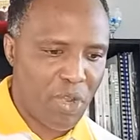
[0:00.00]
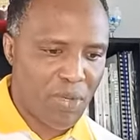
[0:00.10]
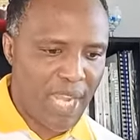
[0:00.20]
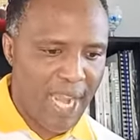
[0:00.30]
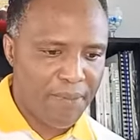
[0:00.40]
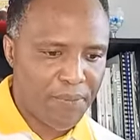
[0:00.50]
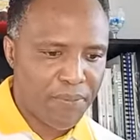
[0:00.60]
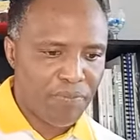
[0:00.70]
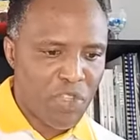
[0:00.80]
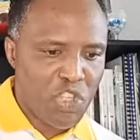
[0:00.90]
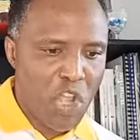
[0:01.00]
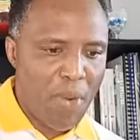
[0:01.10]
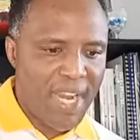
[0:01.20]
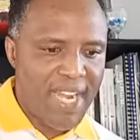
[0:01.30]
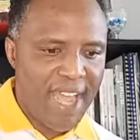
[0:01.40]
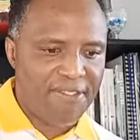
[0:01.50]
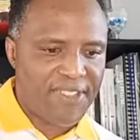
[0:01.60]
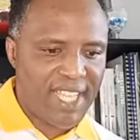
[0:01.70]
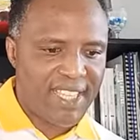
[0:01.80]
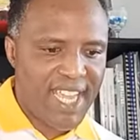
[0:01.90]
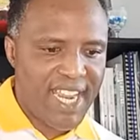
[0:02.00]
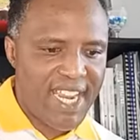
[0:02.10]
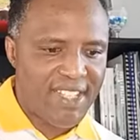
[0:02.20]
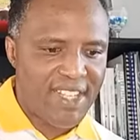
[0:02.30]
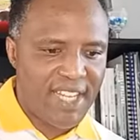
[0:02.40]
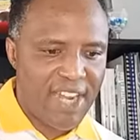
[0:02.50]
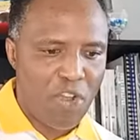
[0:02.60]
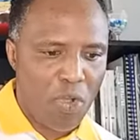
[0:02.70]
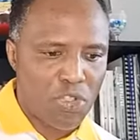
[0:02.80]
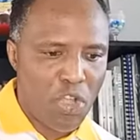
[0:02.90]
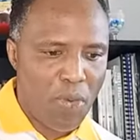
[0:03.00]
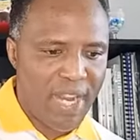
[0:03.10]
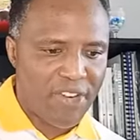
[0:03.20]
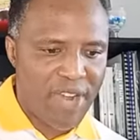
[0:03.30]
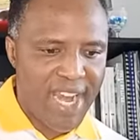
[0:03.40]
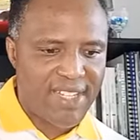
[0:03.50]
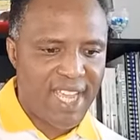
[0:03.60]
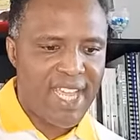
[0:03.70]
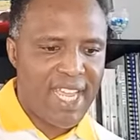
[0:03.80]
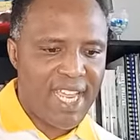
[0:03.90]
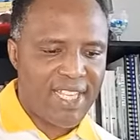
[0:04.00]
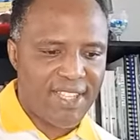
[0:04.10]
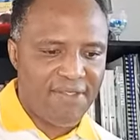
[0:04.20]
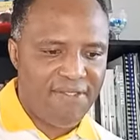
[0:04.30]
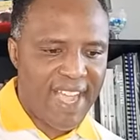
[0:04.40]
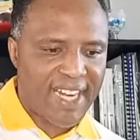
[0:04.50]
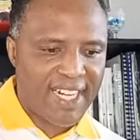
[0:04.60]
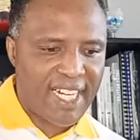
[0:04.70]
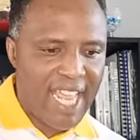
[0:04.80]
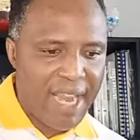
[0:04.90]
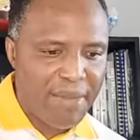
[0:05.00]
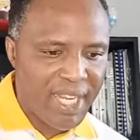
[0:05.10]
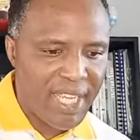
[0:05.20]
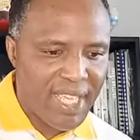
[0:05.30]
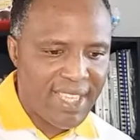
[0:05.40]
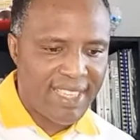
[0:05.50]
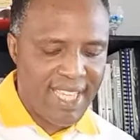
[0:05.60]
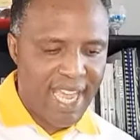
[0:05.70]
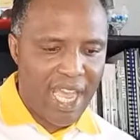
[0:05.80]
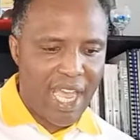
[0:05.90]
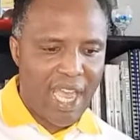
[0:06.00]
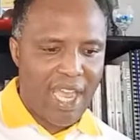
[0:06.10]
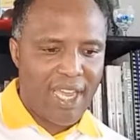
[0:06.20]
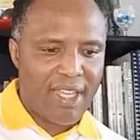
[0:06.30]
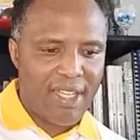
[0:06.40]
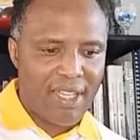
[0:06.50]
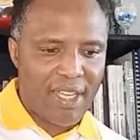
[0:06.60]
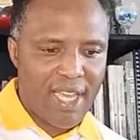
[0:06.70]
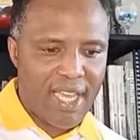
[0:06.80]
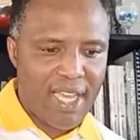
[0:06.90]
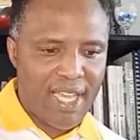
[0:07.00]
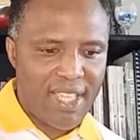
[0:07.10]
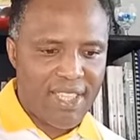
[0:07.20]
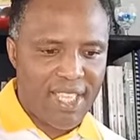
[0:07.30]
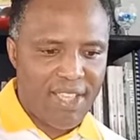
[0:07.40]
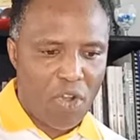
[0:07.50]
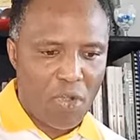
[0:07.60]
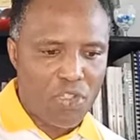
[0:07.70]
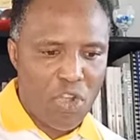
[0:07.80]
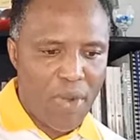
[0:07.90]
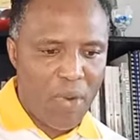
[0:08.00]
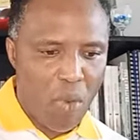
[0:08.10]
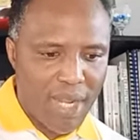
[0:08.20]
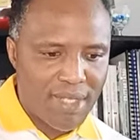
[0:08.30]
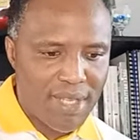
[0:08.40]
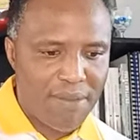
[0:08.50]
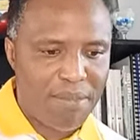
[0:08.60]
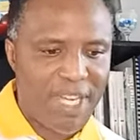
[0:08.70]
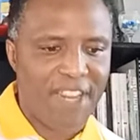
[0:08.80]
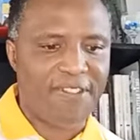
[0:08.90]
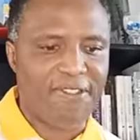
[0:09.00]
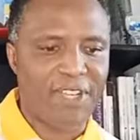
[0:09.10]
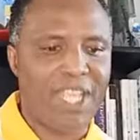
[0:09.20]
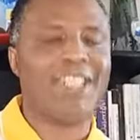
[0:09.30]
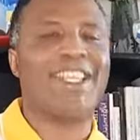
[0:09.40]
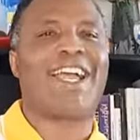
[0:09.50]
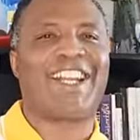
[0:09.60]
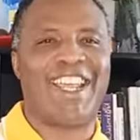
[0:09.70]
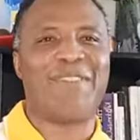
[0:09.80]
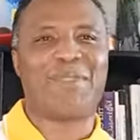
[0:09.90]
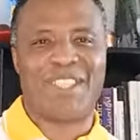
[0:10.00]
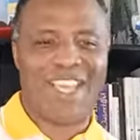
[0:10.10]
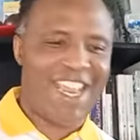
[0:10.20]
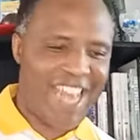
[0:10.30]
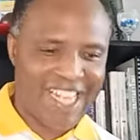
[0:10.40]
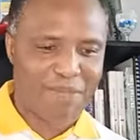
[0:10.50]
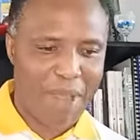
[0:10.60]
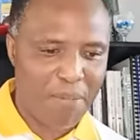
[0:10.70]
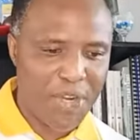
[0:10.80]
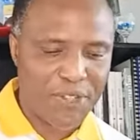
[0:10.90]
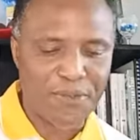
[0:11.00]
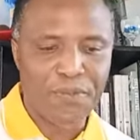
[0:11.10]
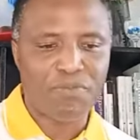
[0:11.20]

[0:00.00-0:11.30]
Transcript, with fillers: Okay? Knowing enough that there isn't an all-knowing creator is in fact claiming that there are uh, the all-knowing ones and believe in their claims. And that's my point.